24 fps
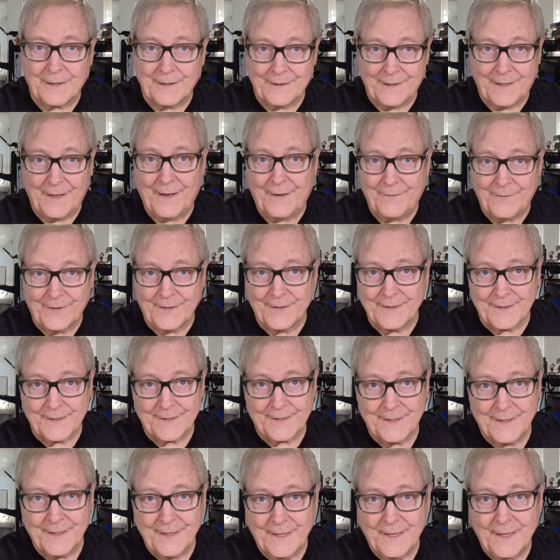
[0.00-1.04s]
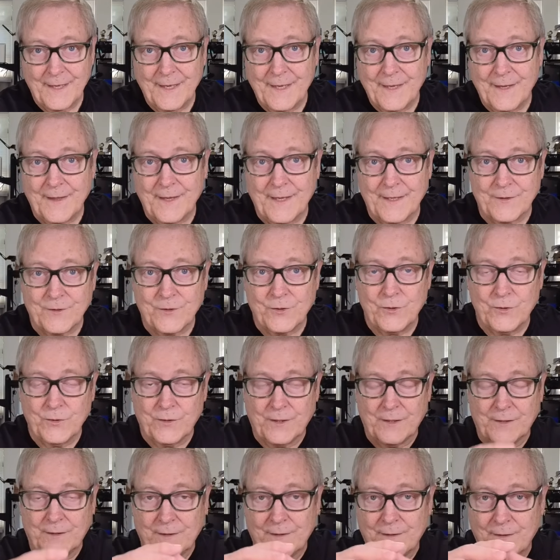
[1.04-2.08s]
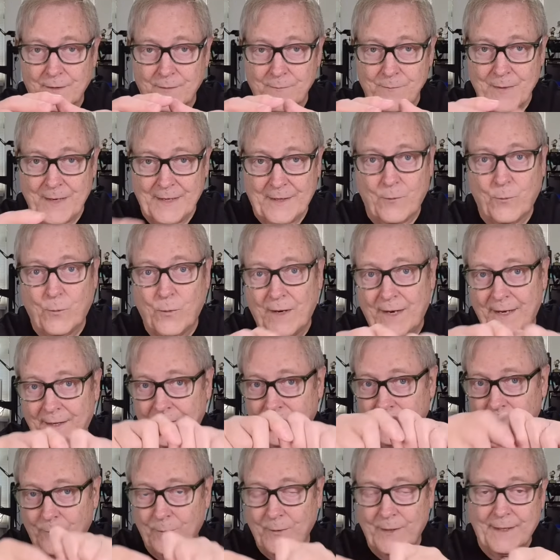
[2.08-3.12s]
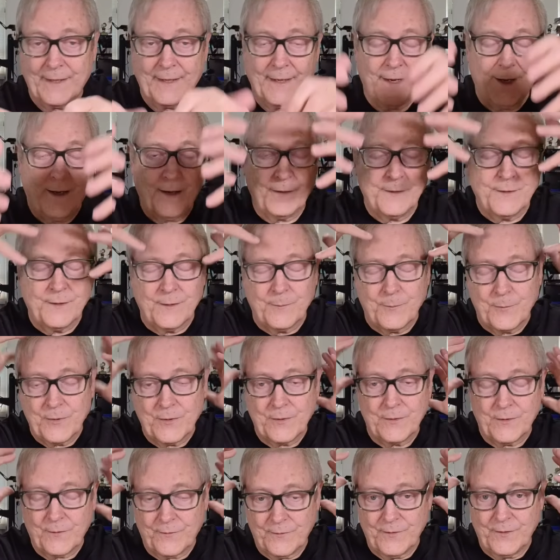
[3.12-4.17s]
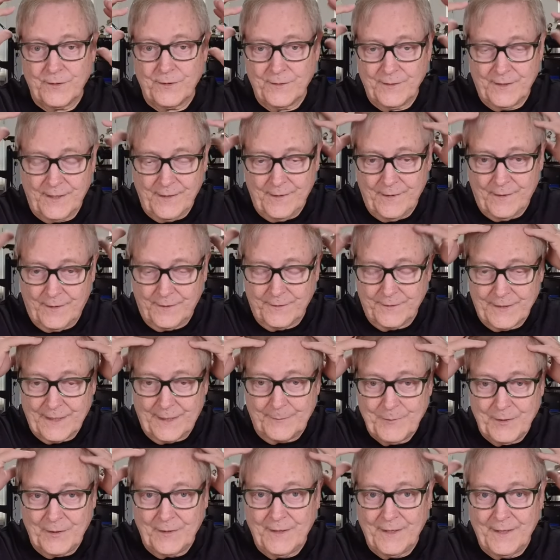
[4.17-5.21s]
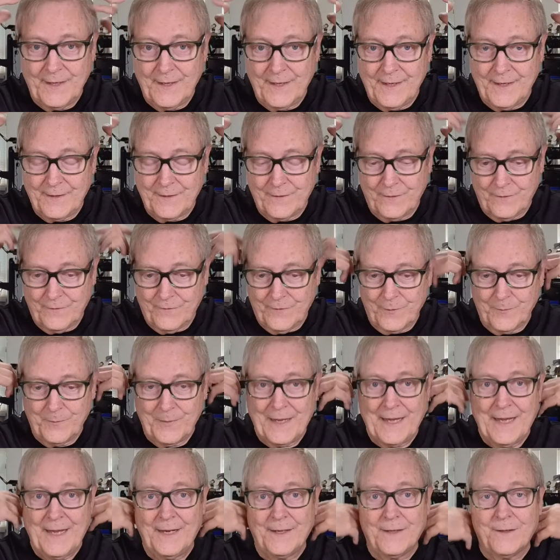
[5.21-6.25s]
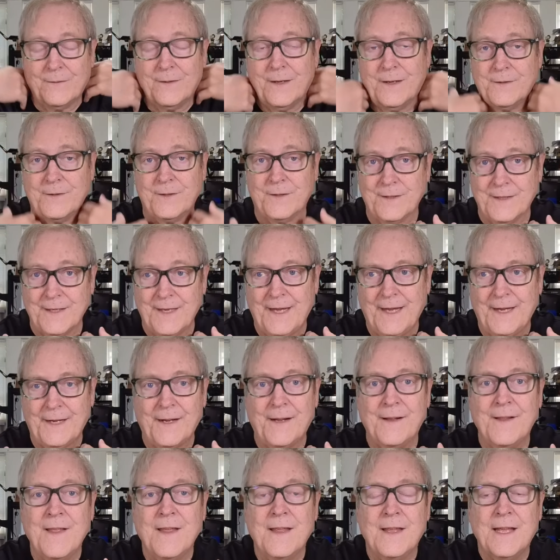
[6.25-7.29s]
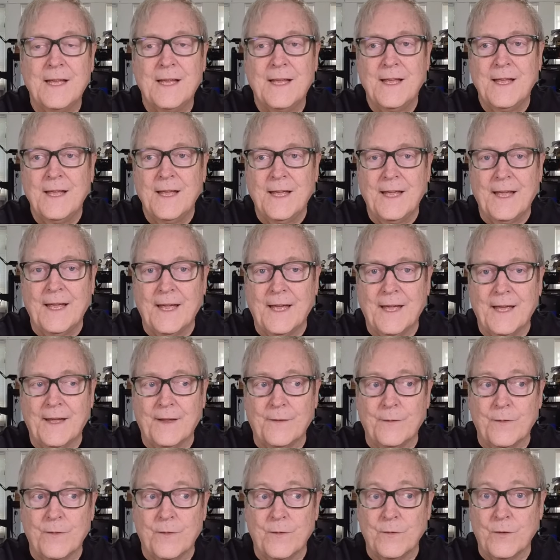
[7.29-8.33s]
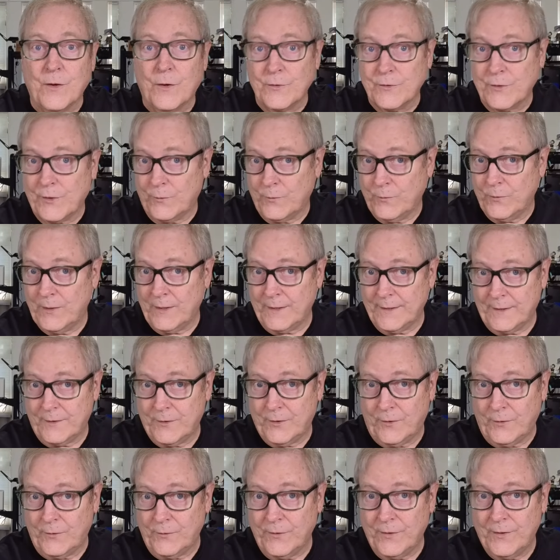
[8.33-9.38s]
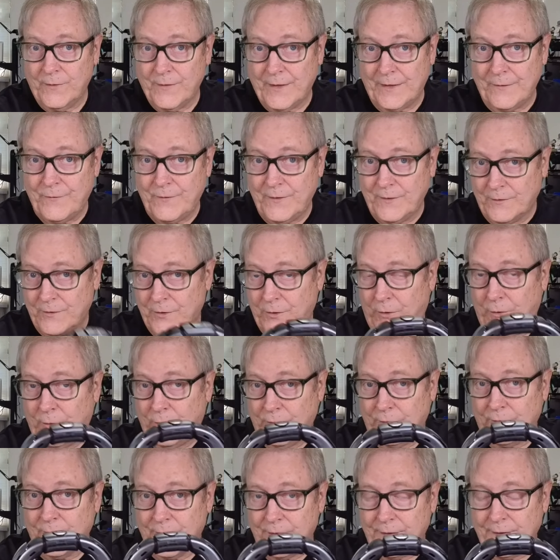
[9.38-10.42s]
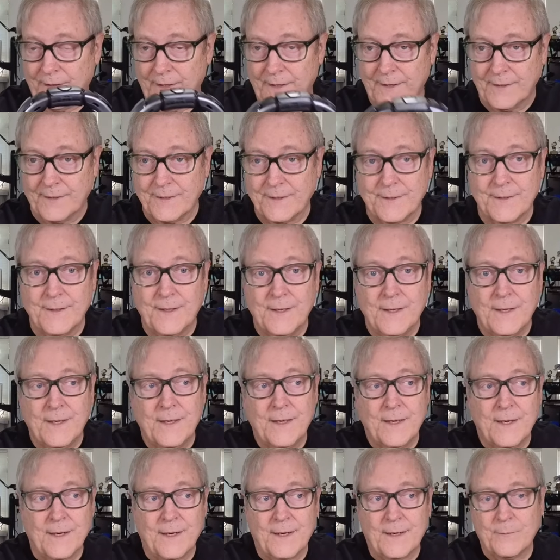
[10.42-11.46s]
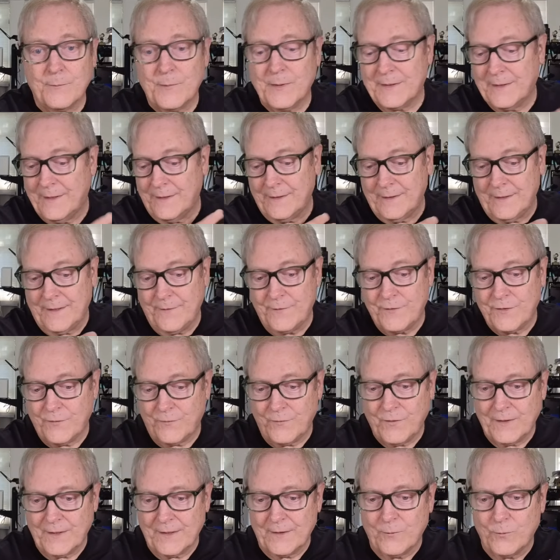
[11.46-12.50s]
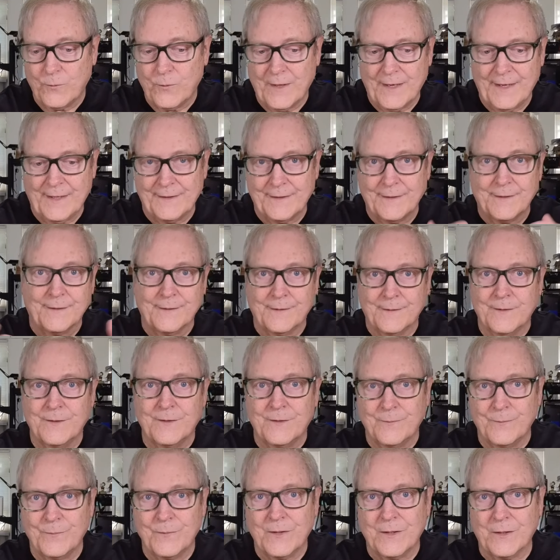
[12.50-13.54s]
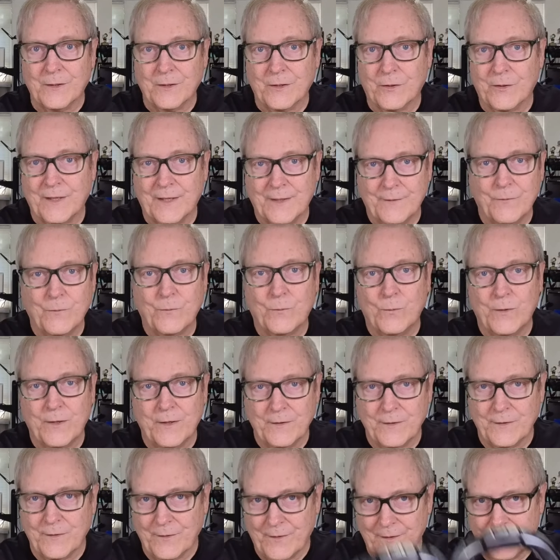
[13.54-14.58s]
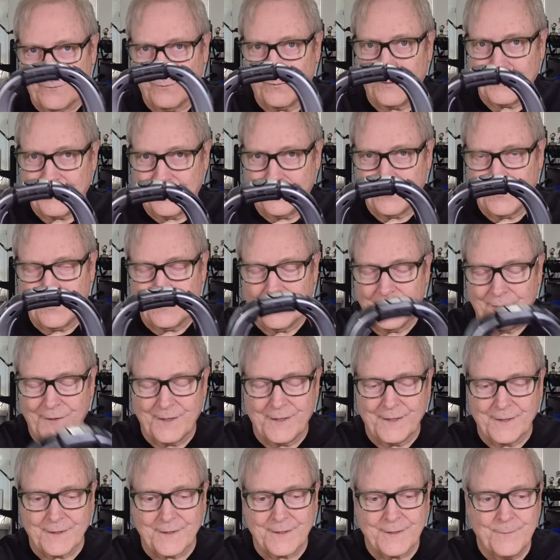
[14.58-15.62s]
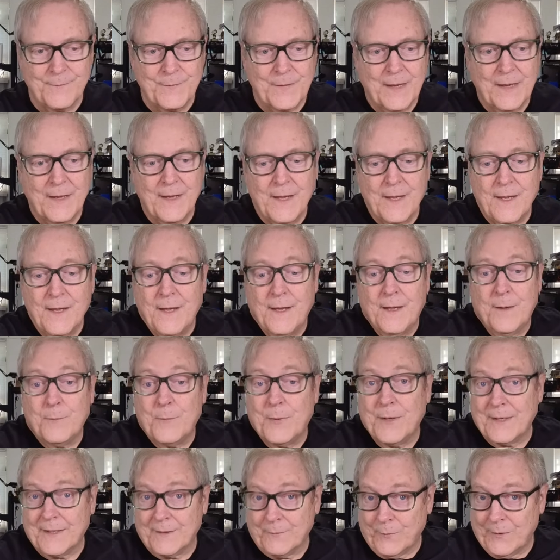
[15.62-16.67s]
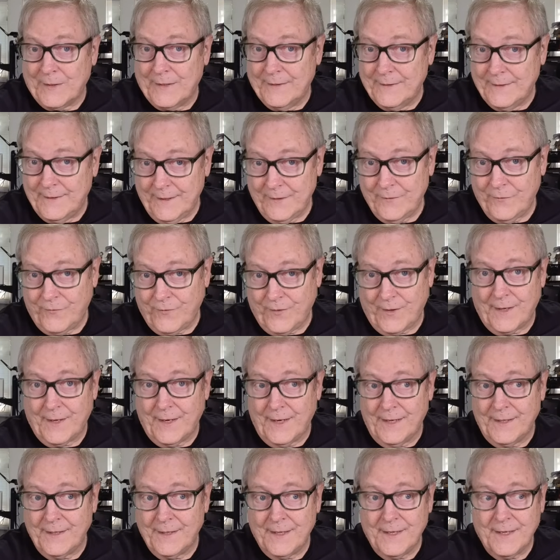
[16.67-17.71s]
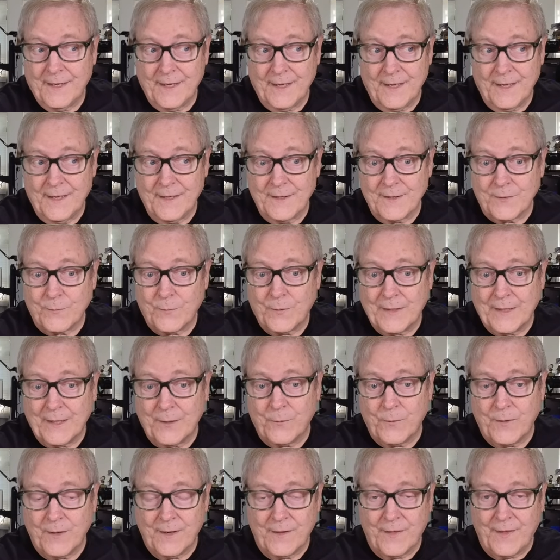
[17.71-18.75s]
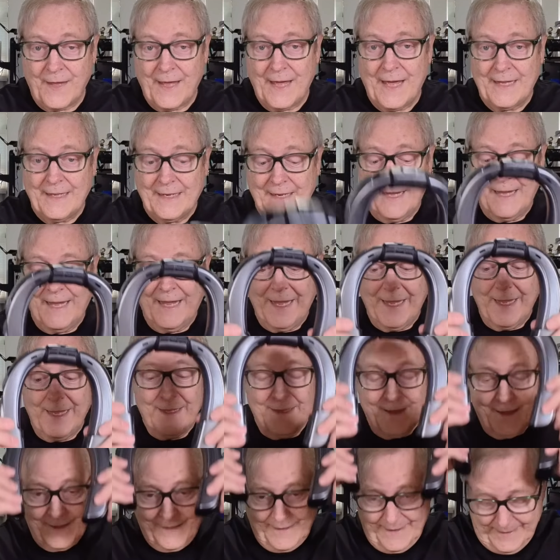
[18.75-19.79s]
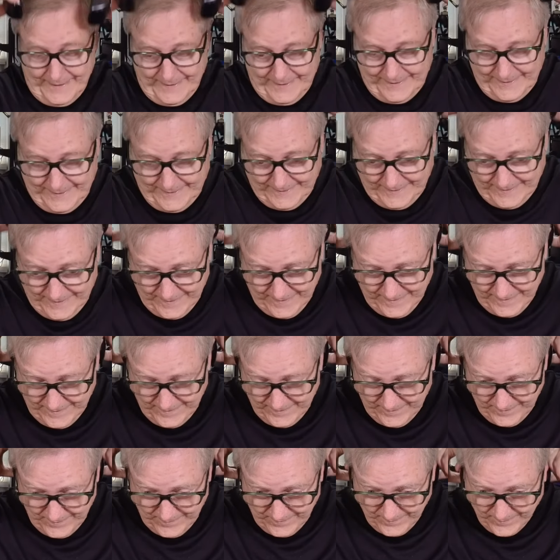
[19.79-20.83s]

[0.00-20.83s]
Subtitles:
balaclavas that you can make wet and wring out, and you put it on top of your head or over your back, around your neck, and those are really cold. They feel colder than this, but it leaves you feeling wet, and you look even weirder than when you wear this. But what I did find is when I wear that and this,